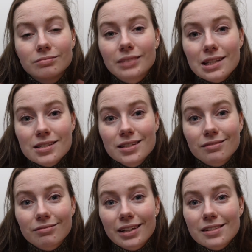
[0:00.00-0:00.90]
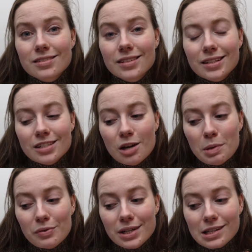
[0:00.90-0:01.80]
that's it. That's how my
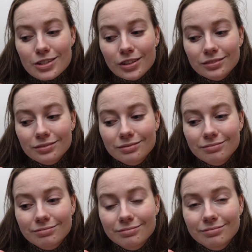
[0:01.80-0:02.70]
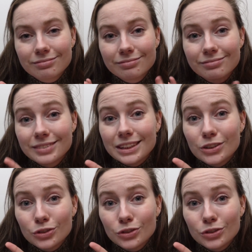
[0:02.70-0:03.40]
reading's gone. See you